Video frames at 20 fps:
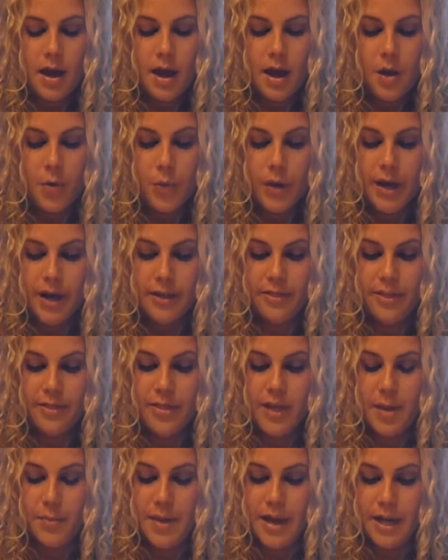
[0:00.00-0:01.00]
A way that
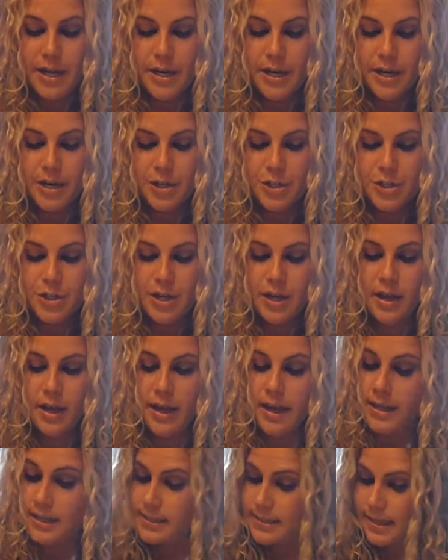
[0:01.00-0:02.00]
they manage
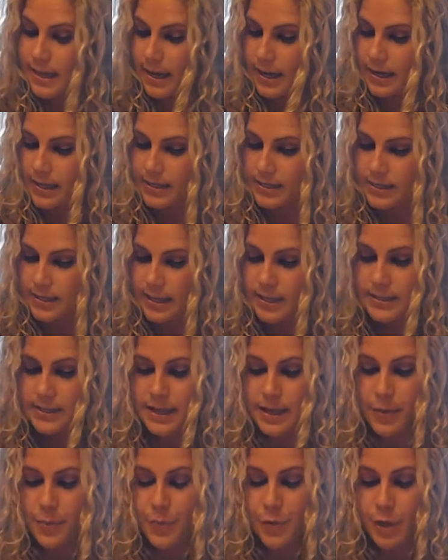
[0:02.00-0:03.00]
insects is
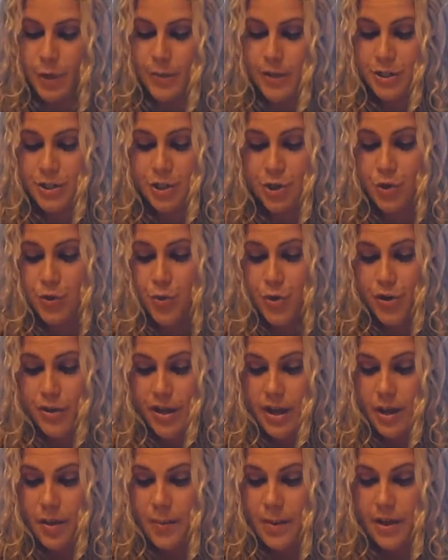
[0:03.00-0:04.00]
they pretty much ignore
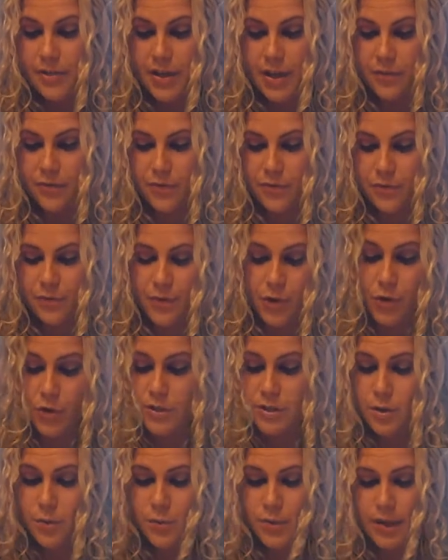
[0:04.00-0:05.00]
them and they
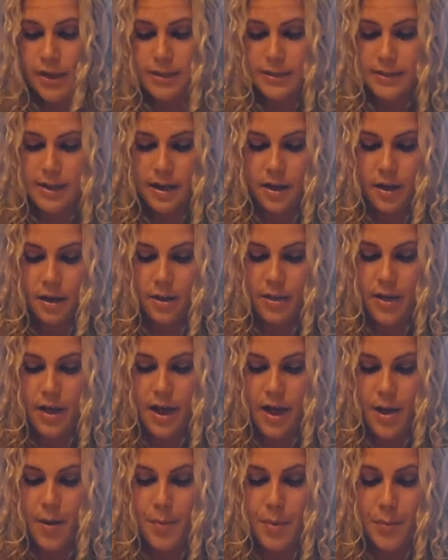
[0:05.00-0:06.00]
focus on plants' health.
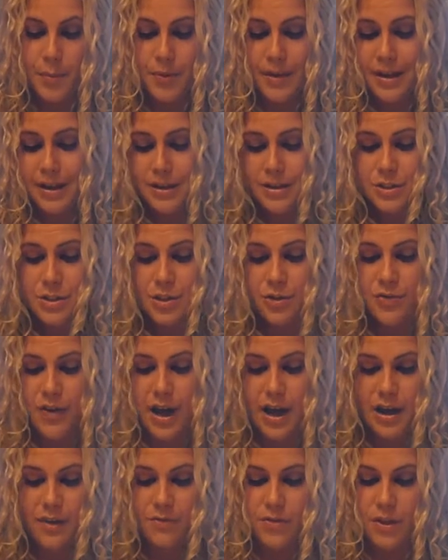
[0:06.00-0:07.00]
A plant can
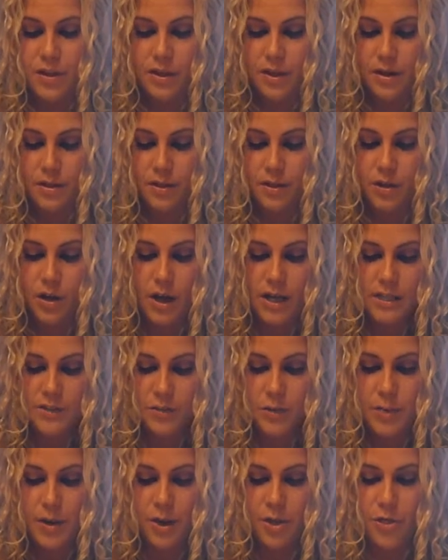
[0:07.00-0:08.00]
survive the loss
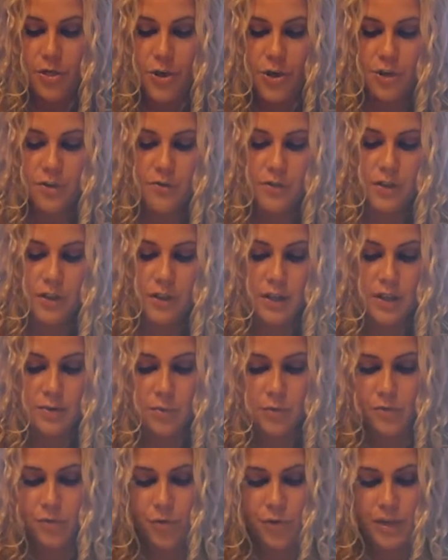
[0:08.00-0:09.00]
of about a third of the
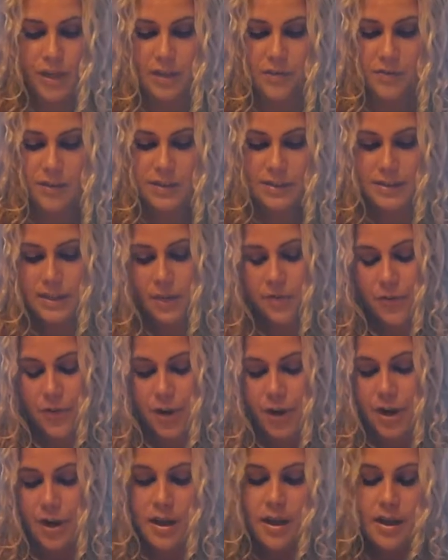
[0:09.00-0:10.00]
leaf before they even
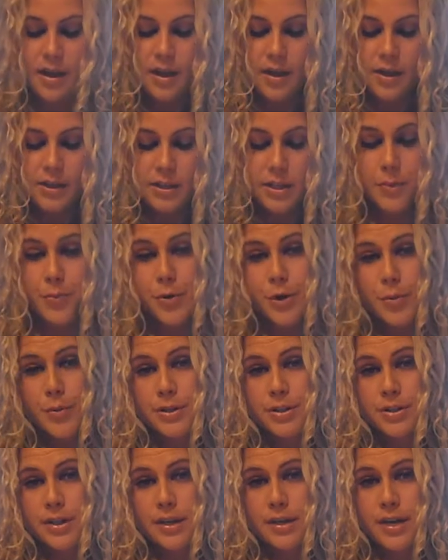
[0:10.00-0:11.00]
suffer. So they pretty
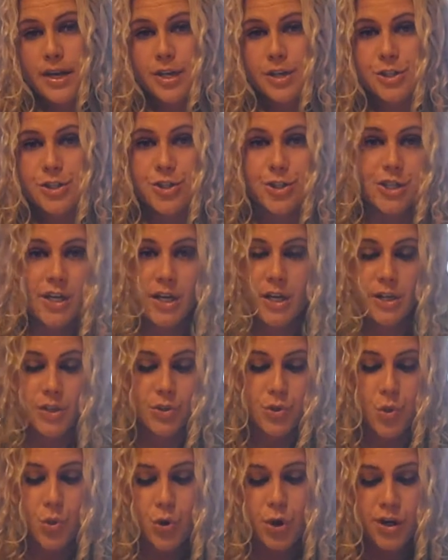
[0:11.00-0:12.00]
much let nature take
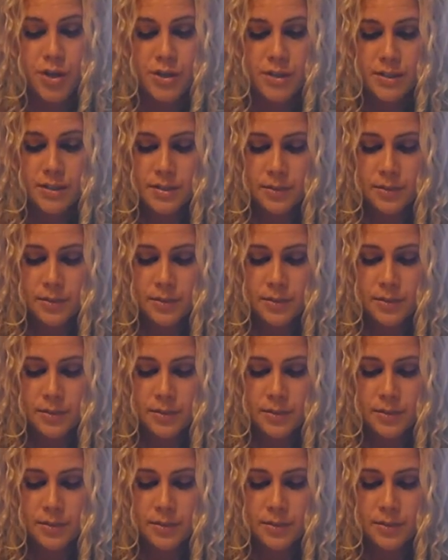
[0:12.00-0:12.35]
its course.